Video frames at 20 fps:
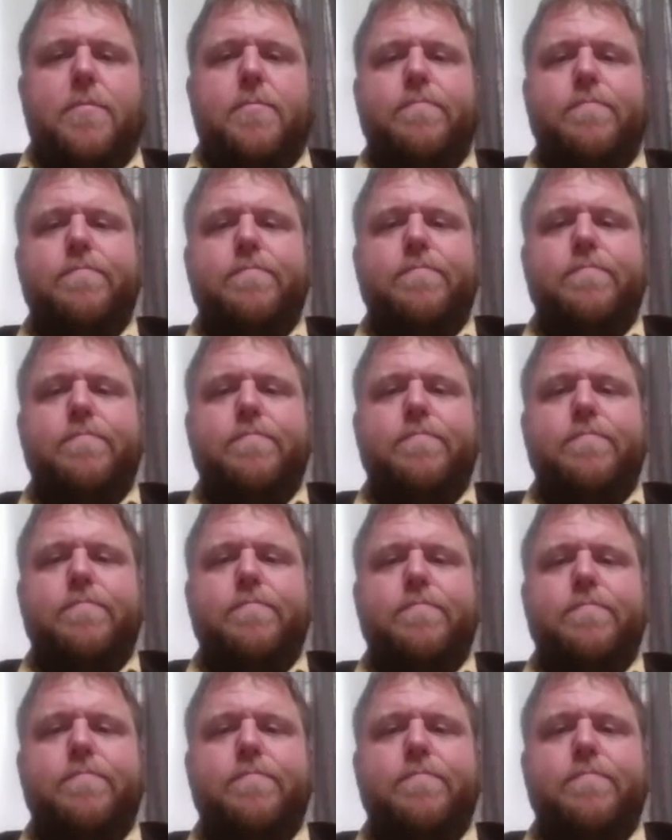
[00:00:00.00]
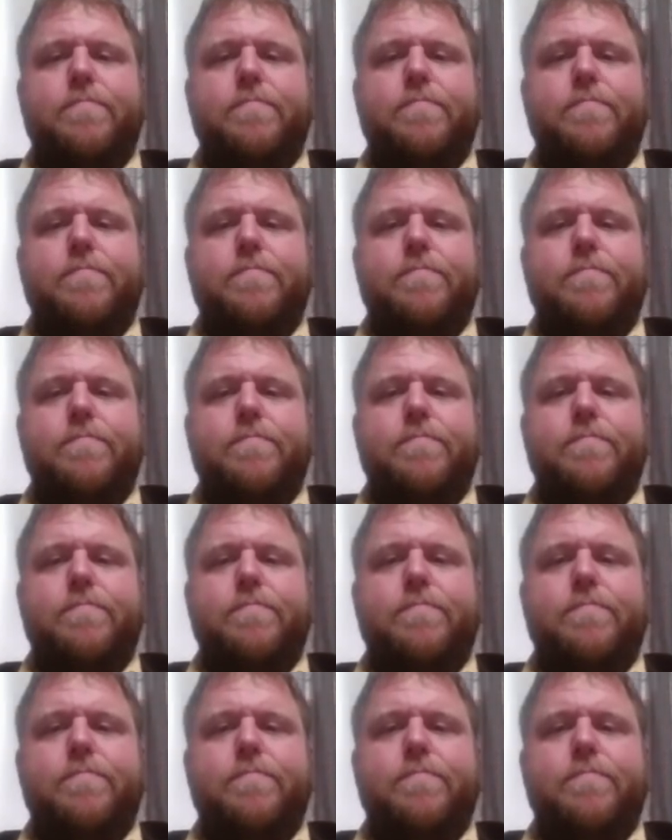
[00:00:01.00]

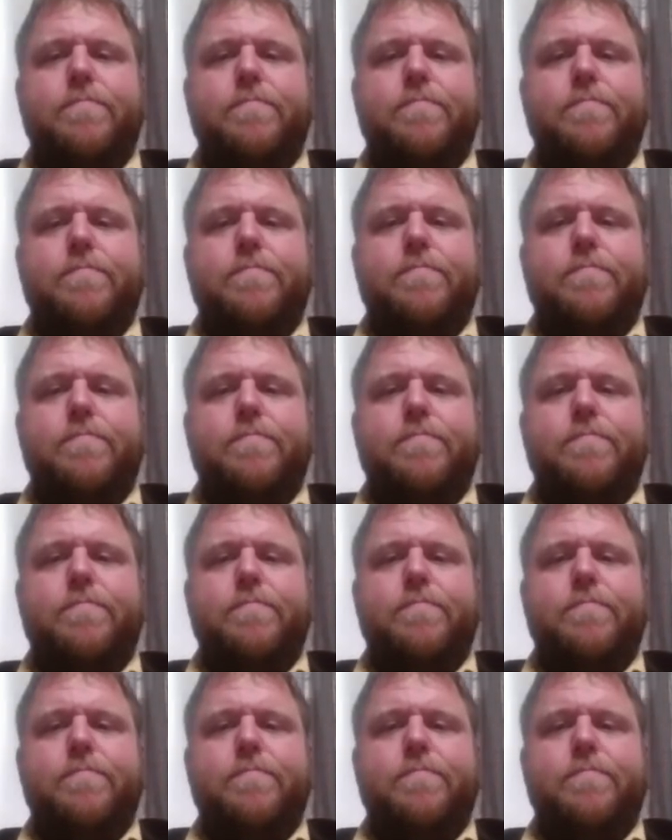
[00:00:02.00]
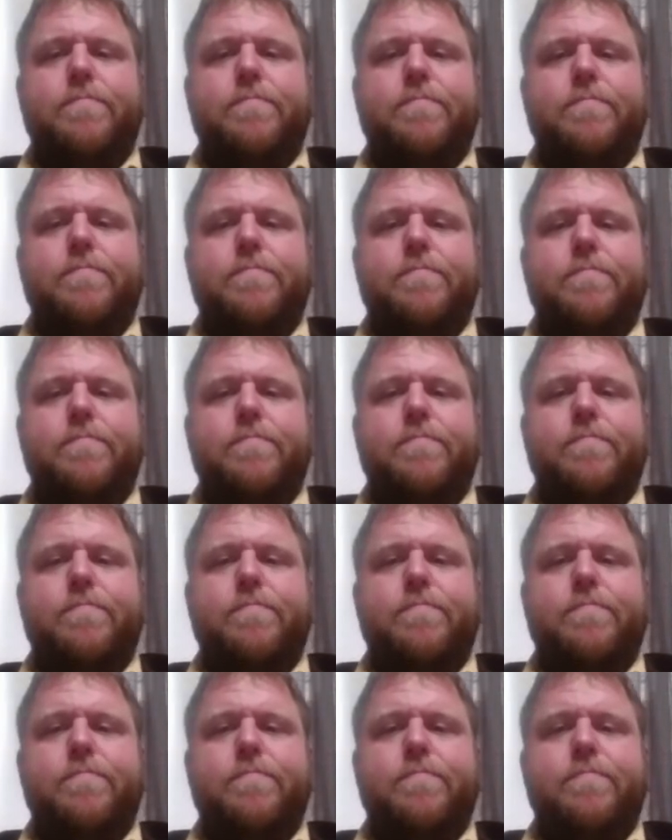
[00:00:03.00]

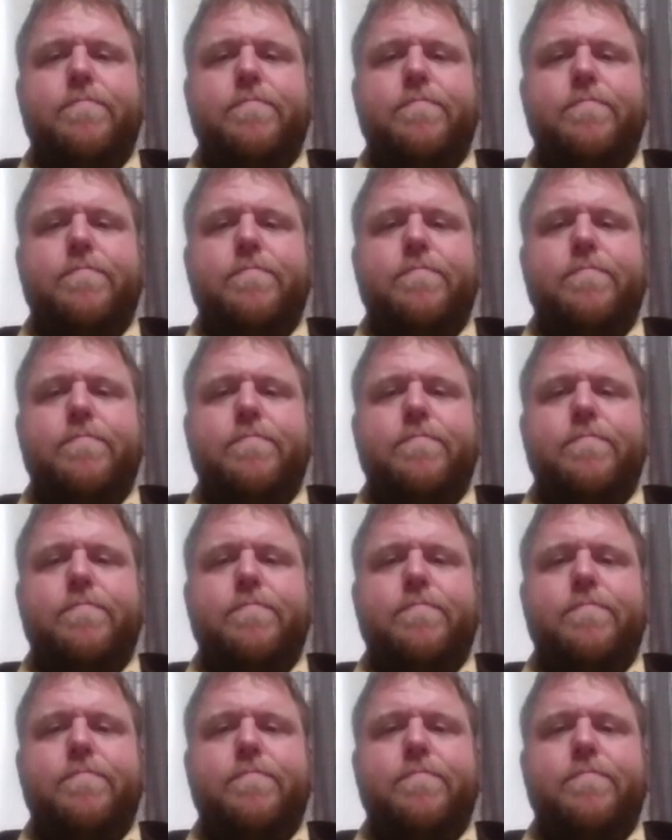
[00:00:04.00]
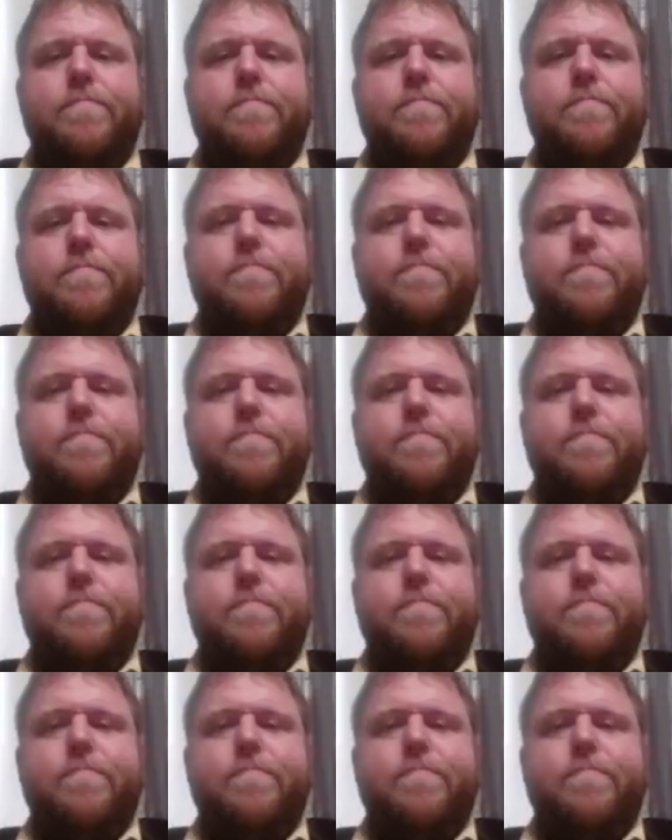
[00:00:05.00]
(silent)